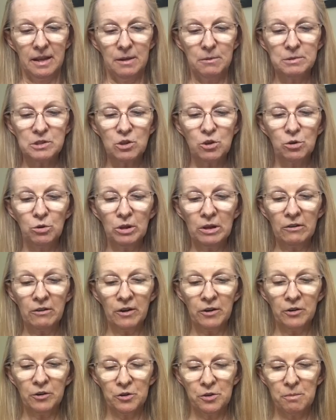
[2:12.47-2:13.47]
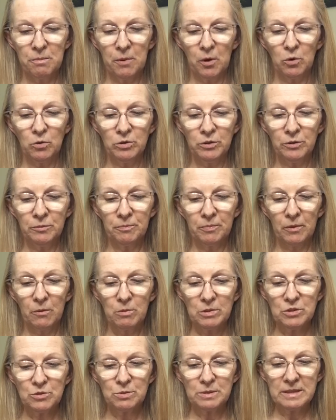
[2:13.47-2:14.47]
It was cooler under the boat,
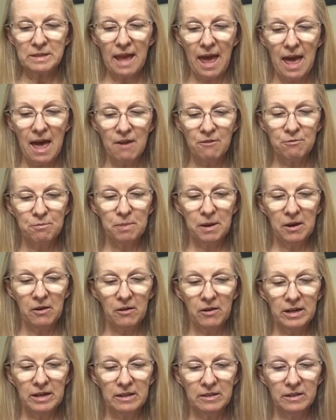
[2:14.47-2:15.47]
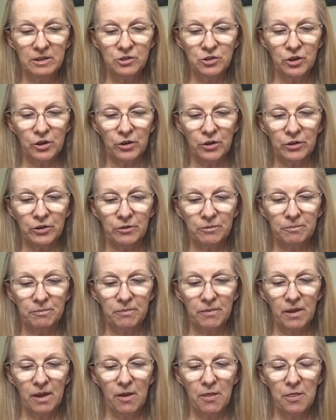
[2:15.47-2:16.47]
which was half buried in the dirt.
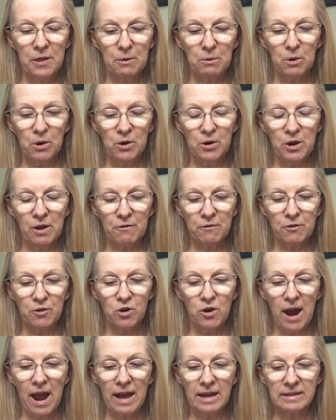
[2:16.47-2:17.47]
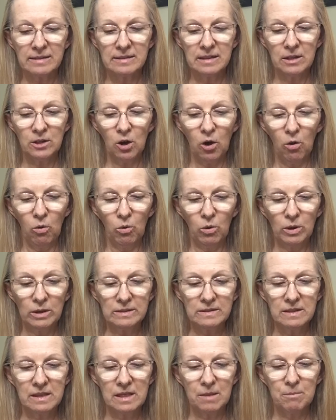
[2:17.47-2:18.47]
There were enough cracks and
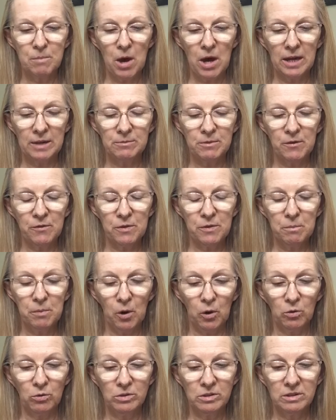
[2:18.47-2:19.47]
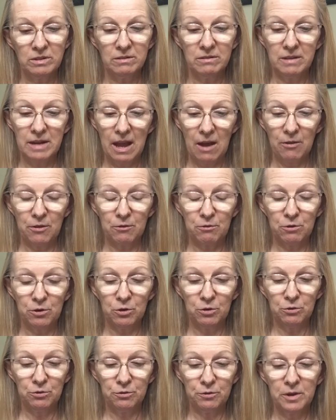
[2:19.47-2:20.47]
holes in the bottom of the boat, now the
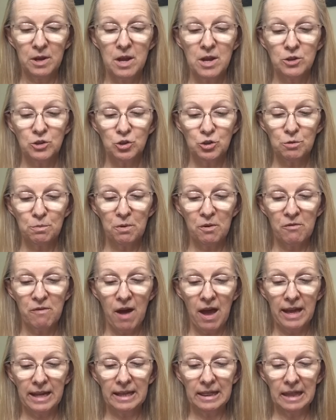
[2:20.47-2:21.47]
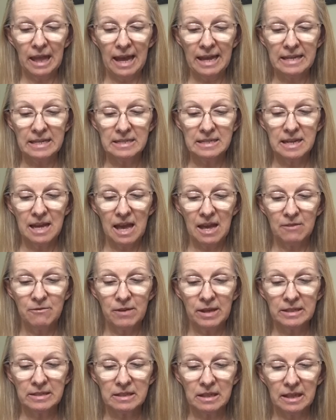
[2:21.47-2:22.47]
roof, to provide light and
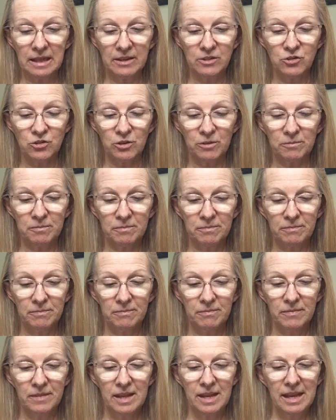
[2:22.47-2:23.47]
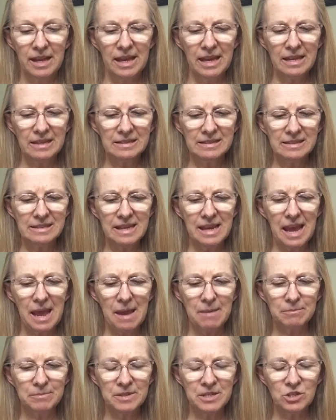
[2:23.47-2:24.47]
ventilation. He could see
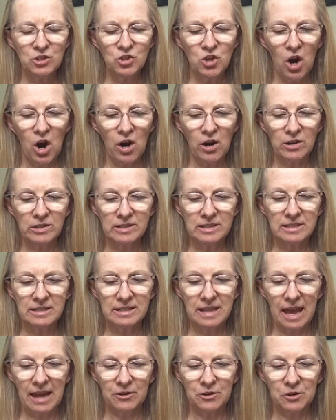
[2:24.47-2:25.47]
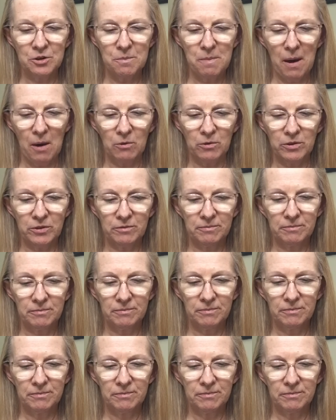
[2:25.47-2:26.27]
empty jars scattered about.